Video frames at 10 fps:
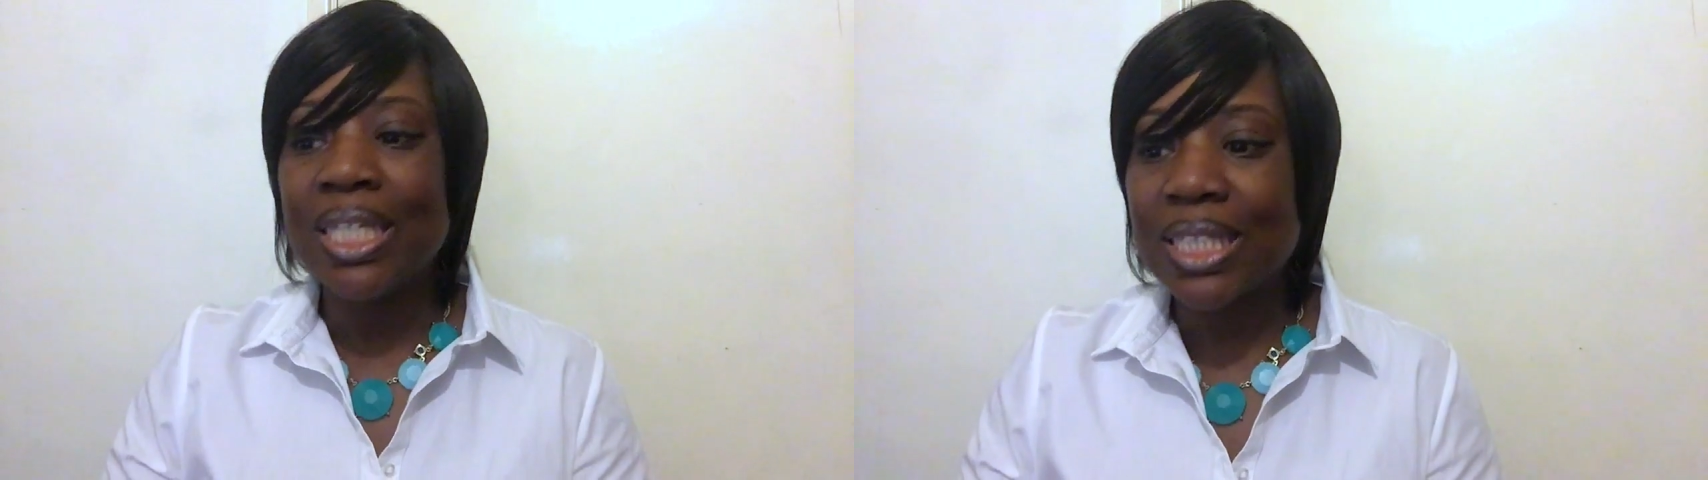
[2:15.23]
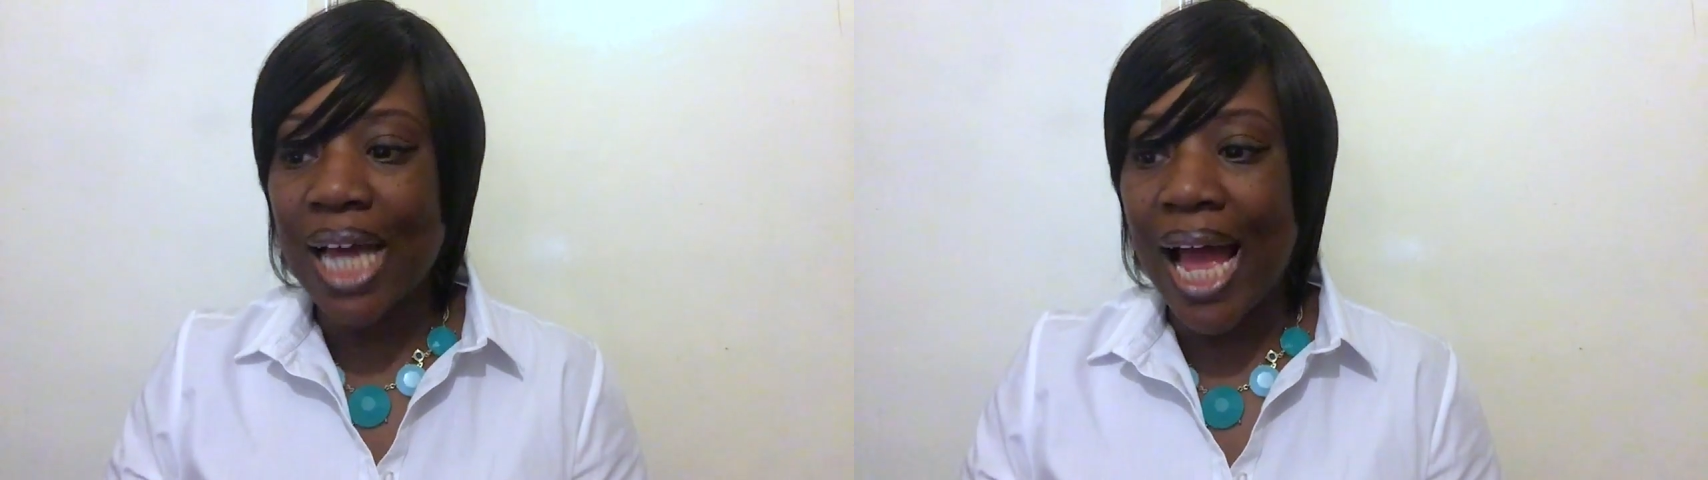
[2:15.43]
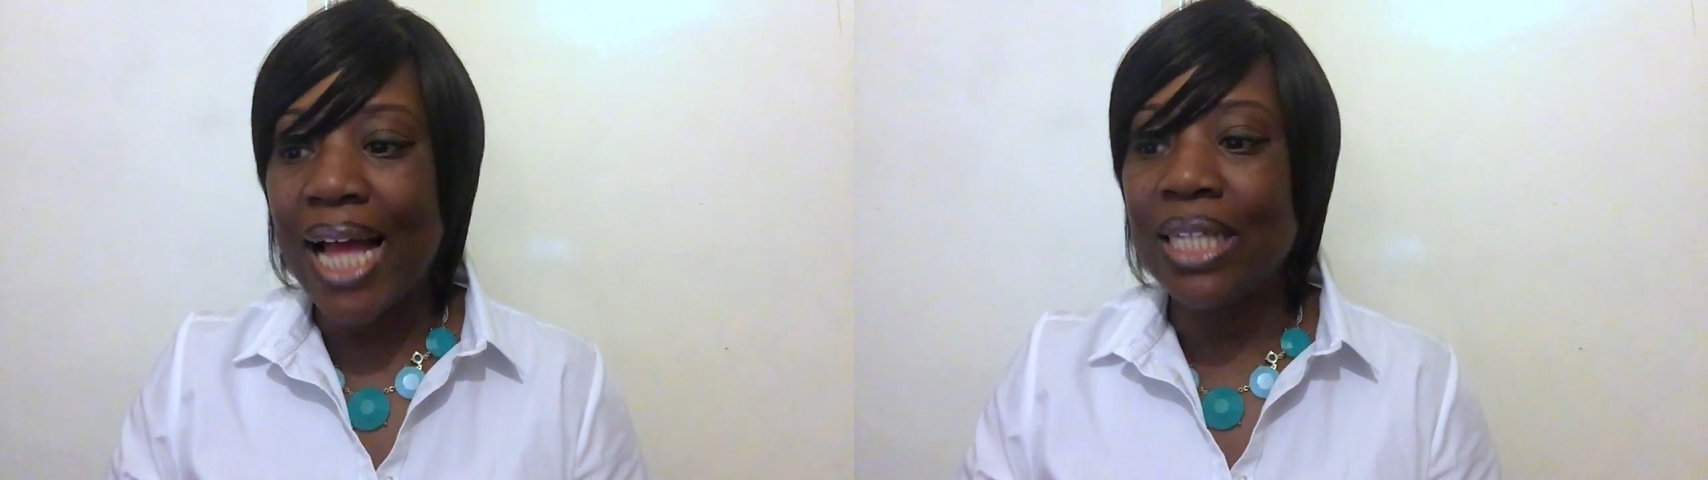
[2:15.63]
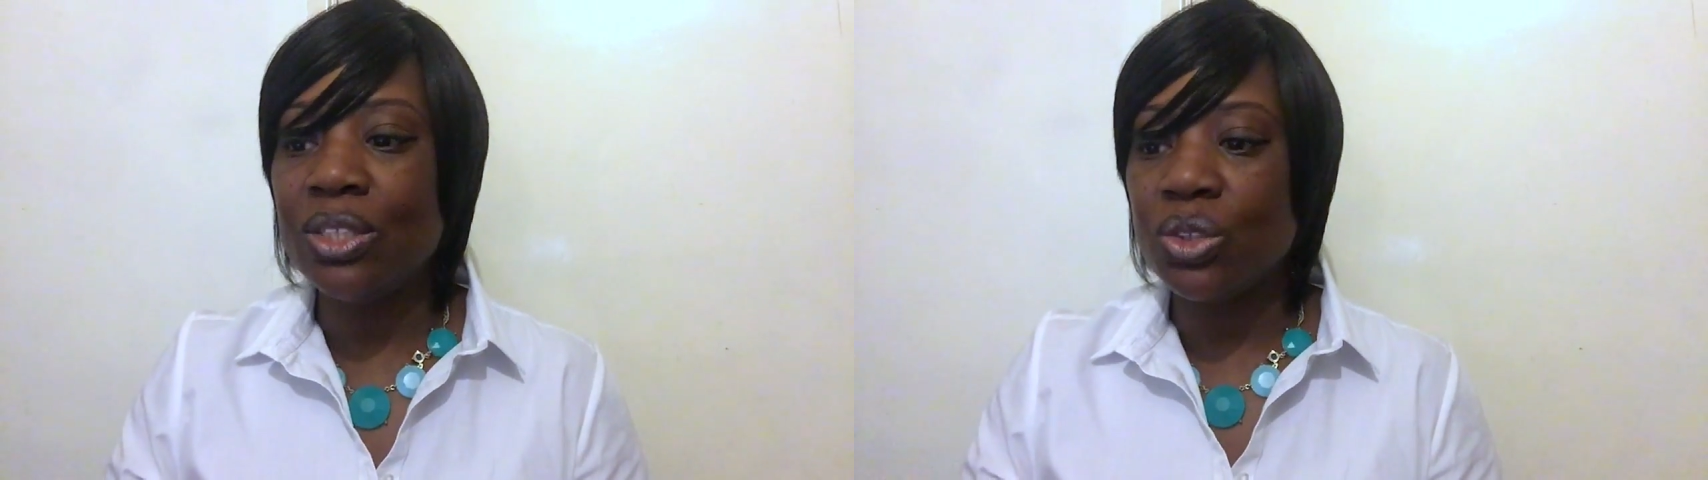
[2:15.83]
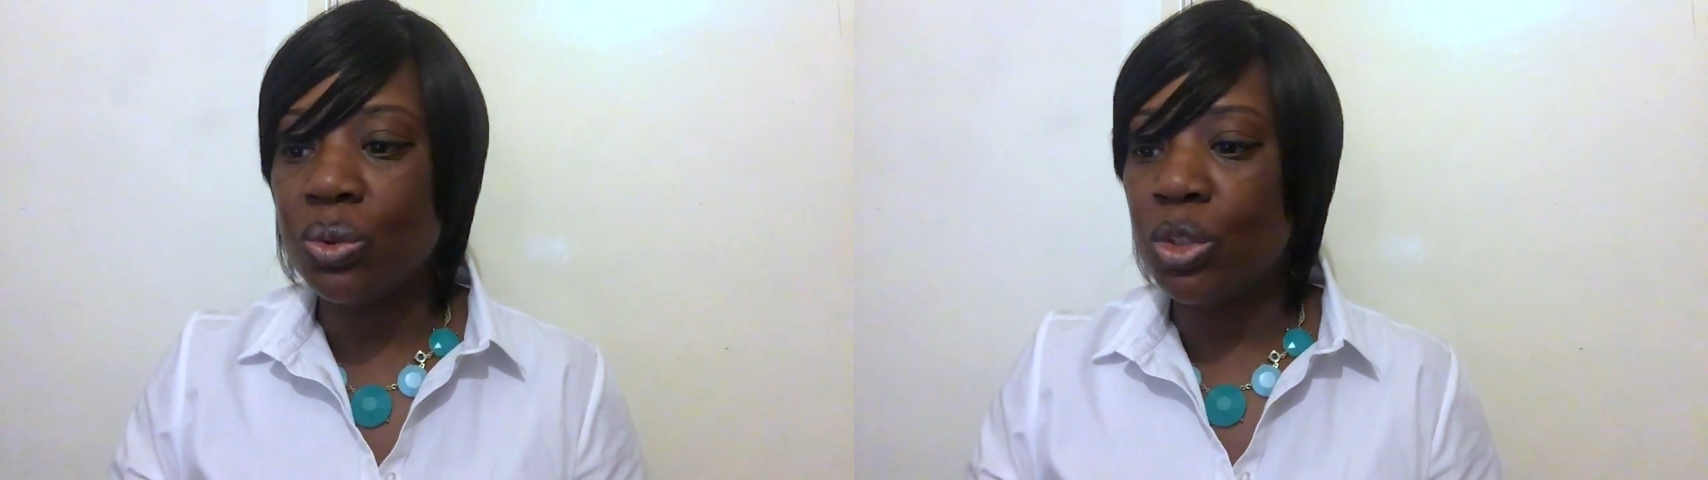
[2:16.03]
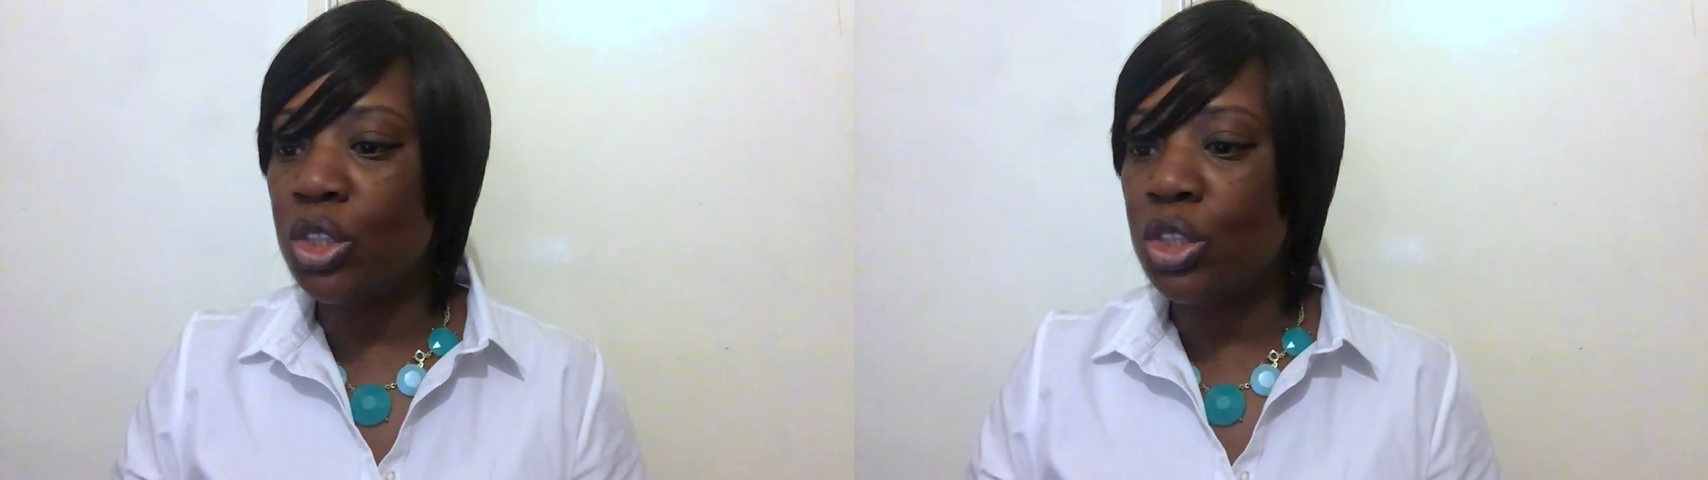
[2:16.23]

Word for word: to handle